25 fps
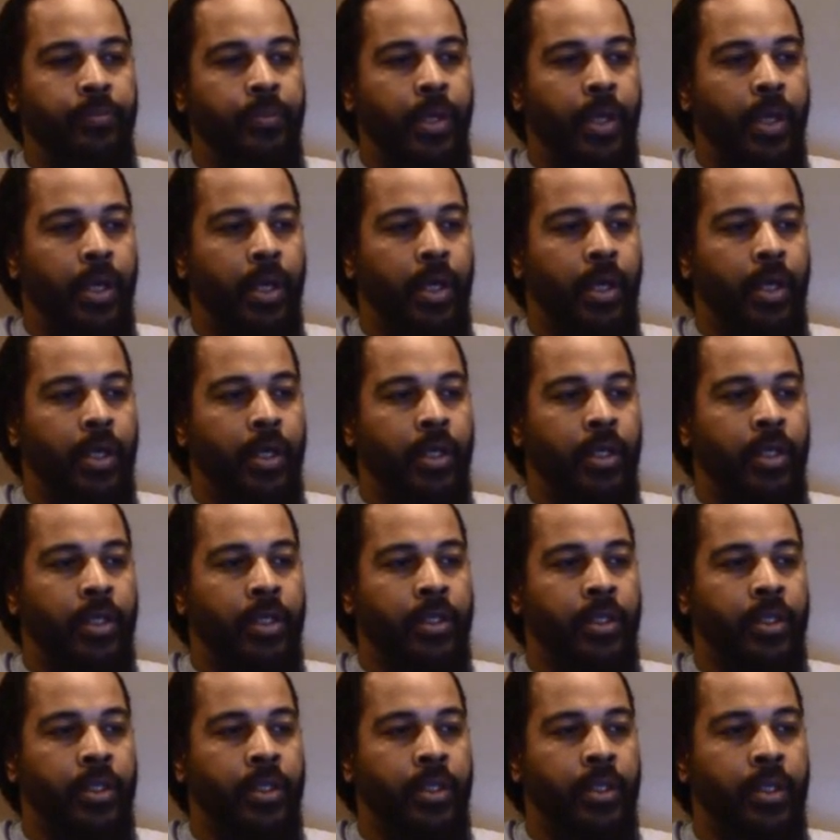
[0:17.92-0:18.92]
in
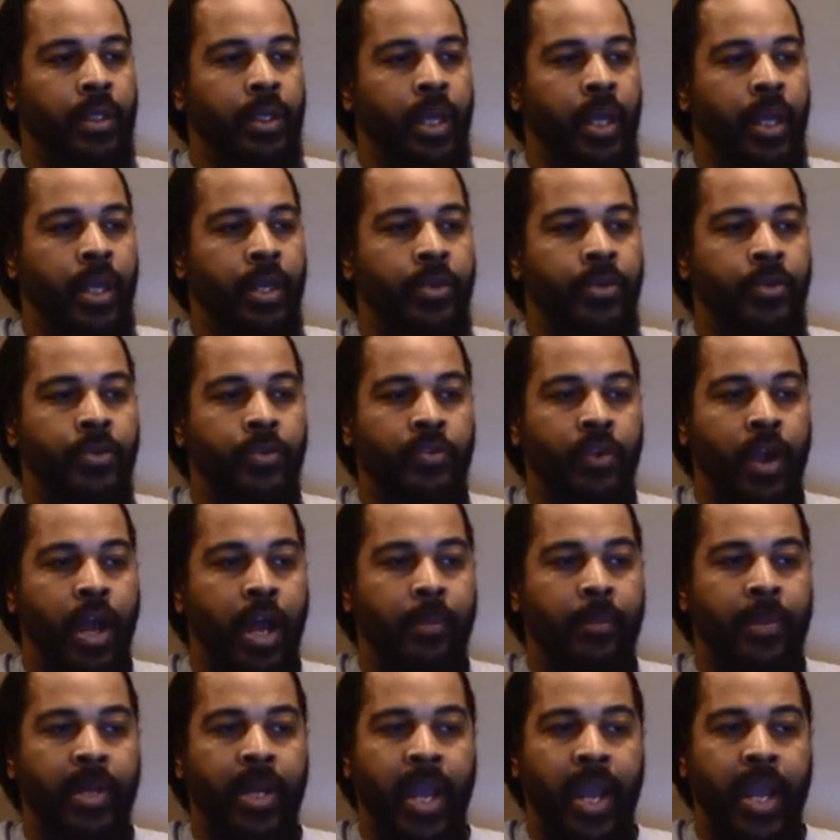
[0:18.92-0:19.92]

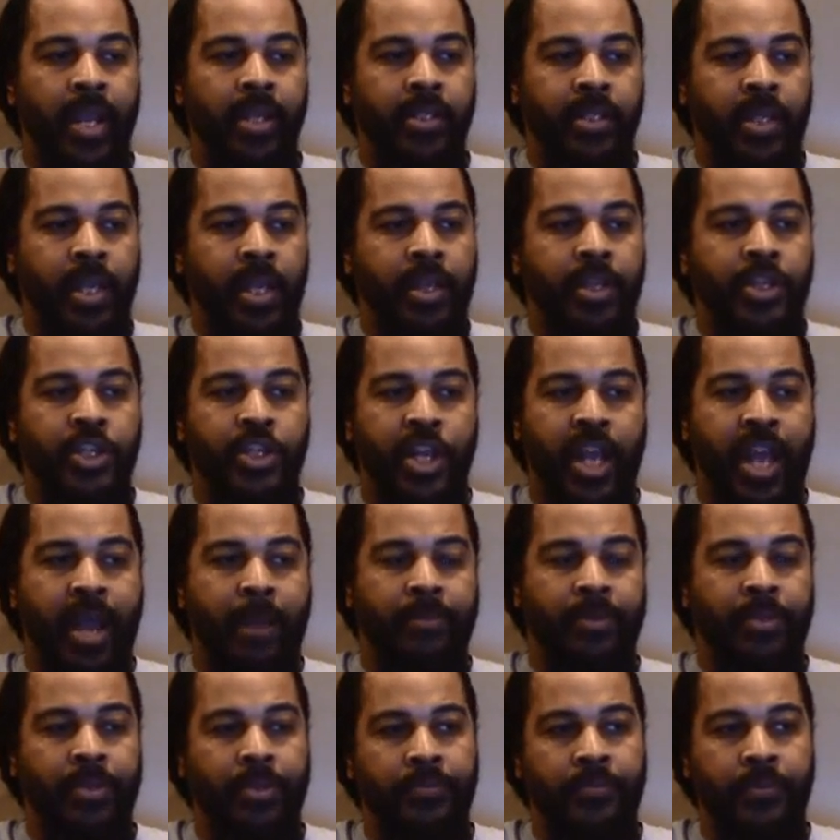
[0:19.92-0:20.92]
Deuteronomy, the 18th
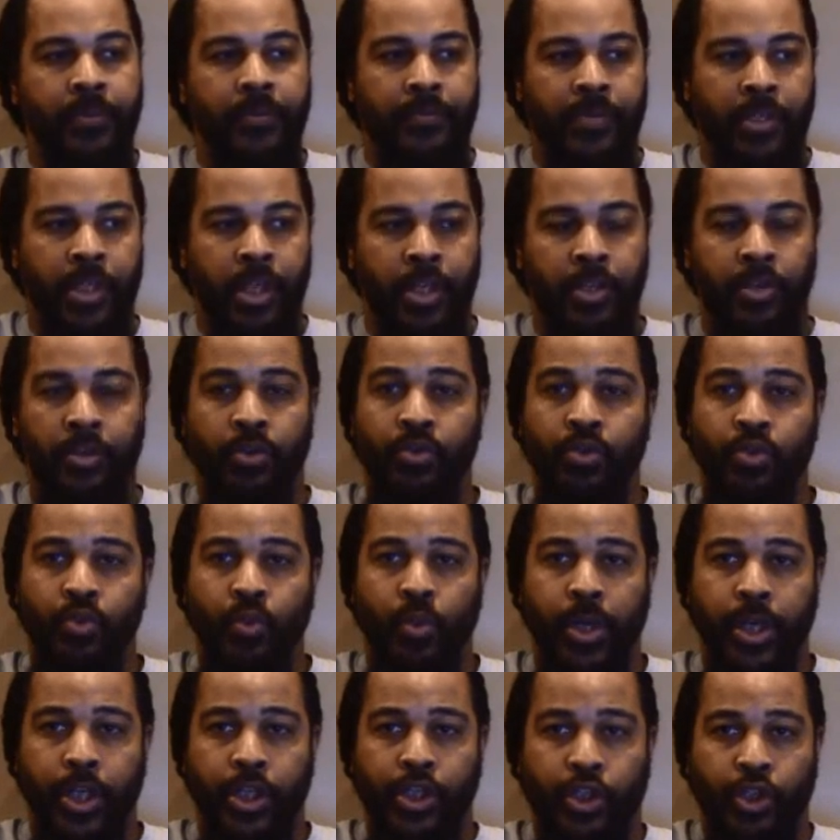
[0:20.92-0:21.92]
chapter, 15 through
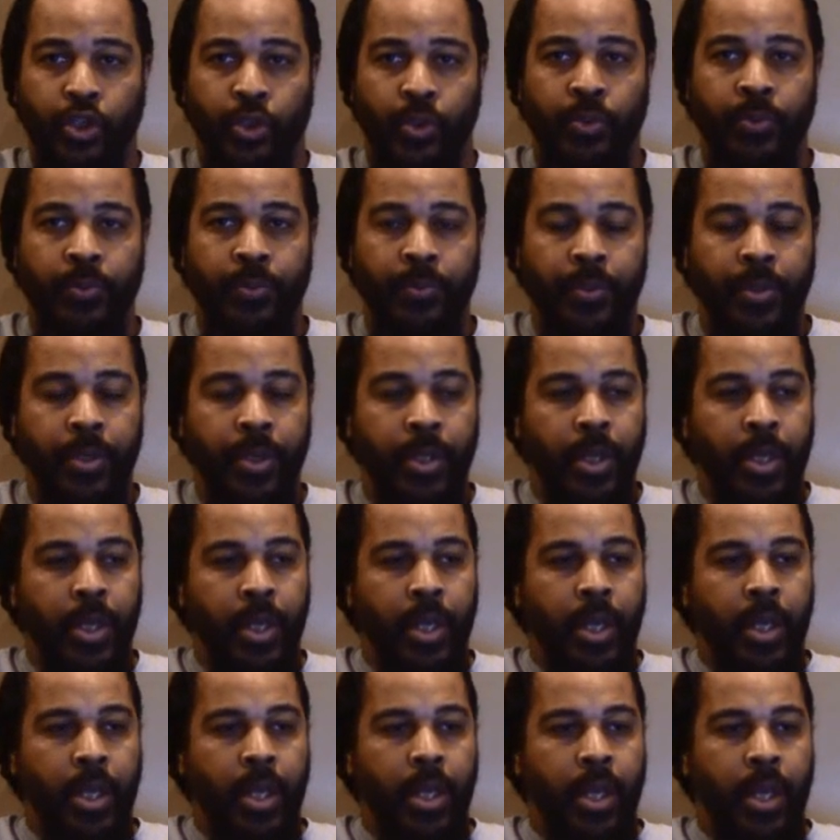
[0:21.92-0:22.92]
22.
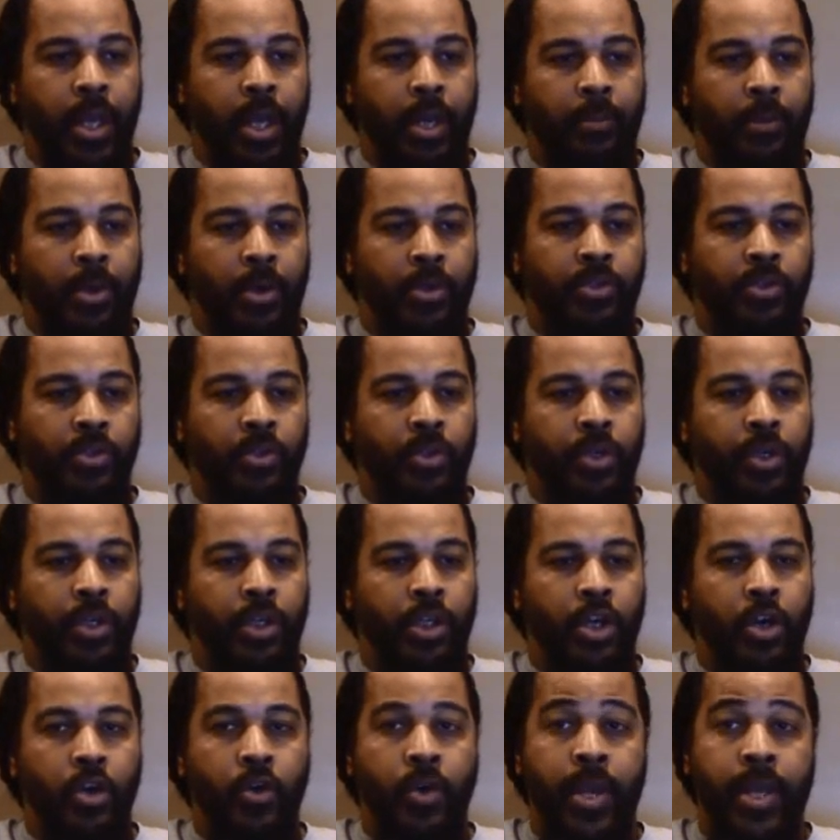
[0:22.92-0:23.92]
And I'm also going
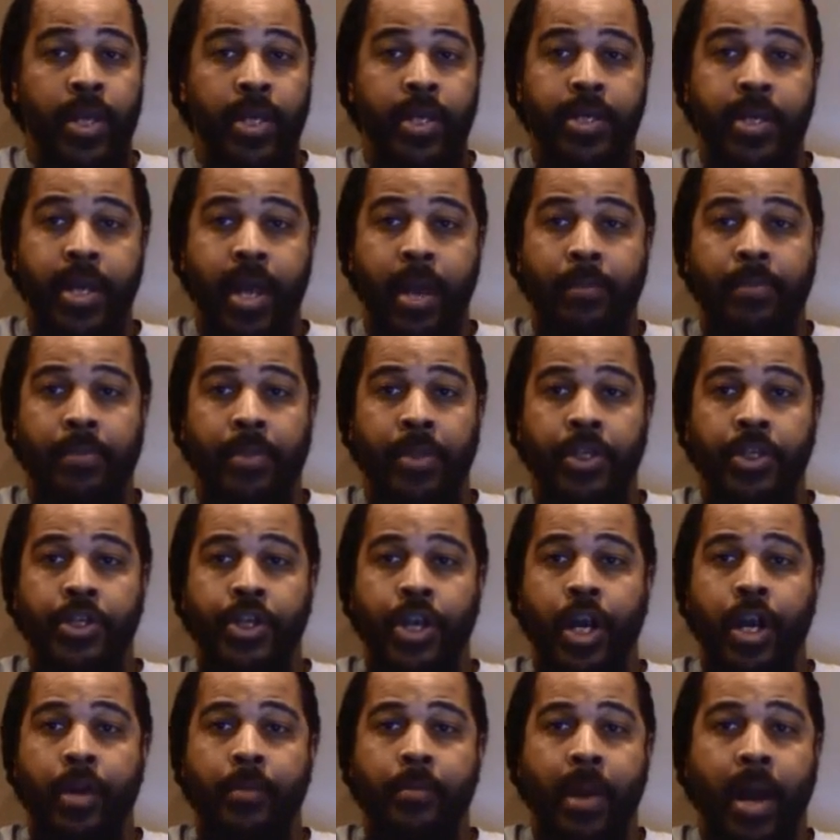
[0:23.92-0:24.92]
to go in depth in
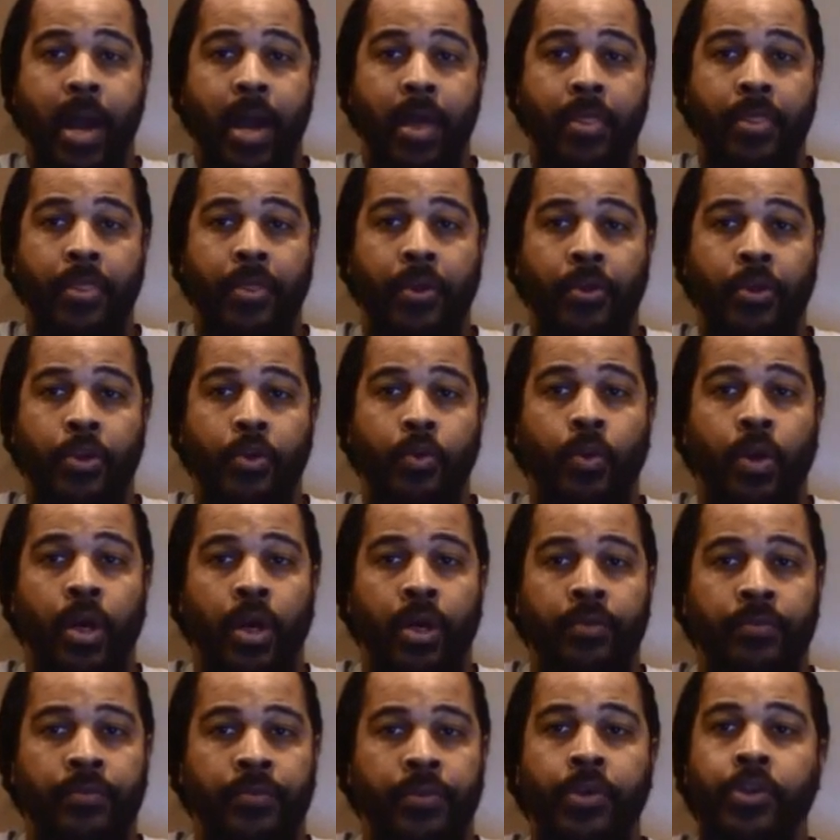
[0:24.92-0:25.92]
Jeremiah
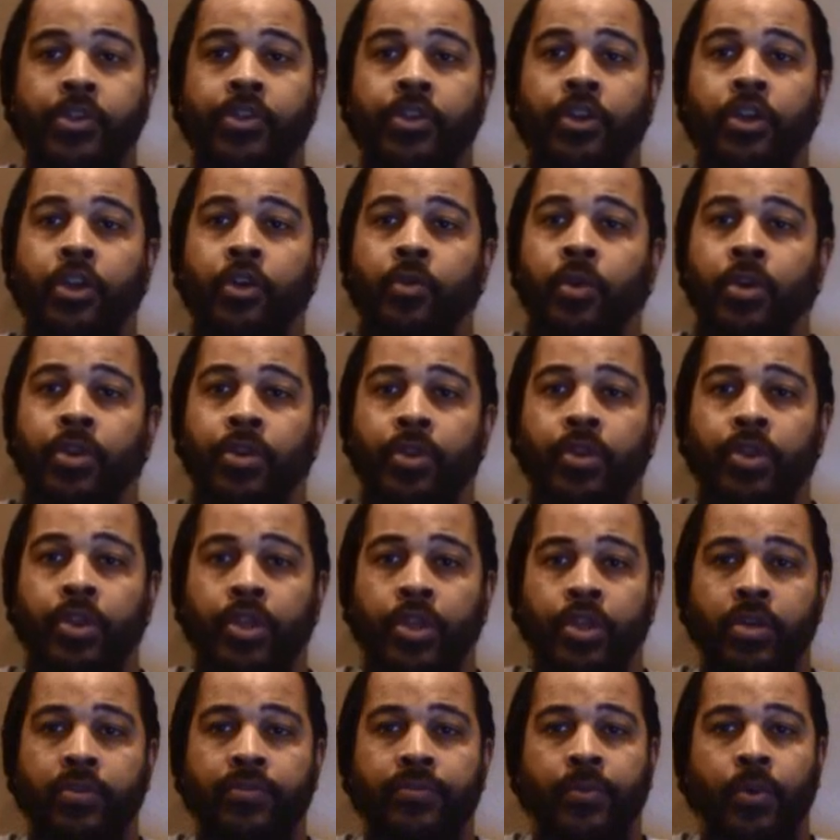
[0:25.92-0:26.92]
31, verse 31 through
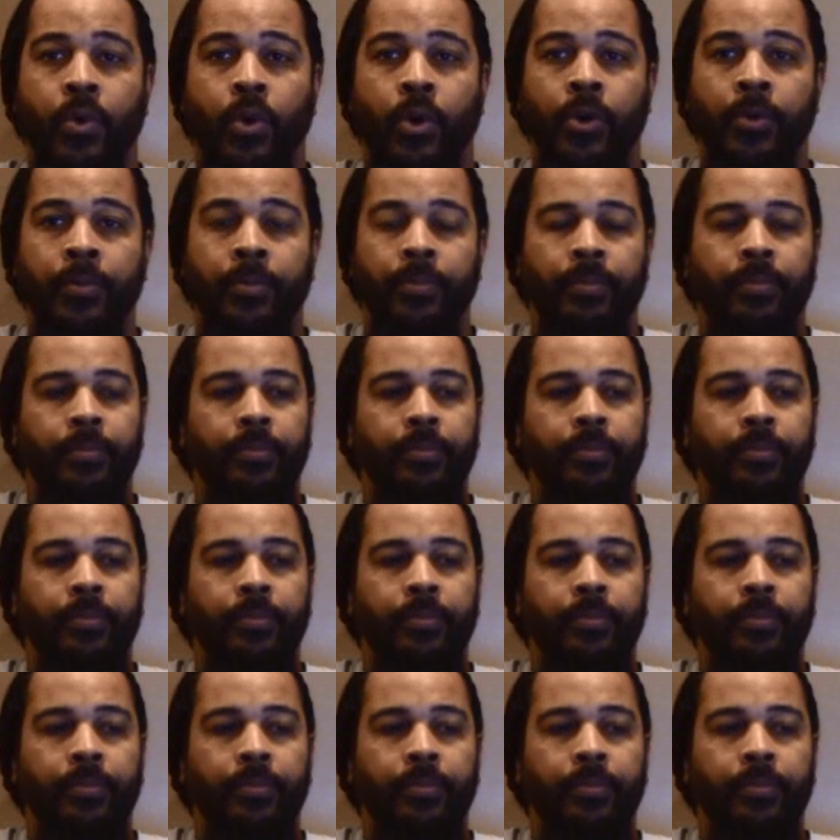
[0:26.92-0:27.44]
34.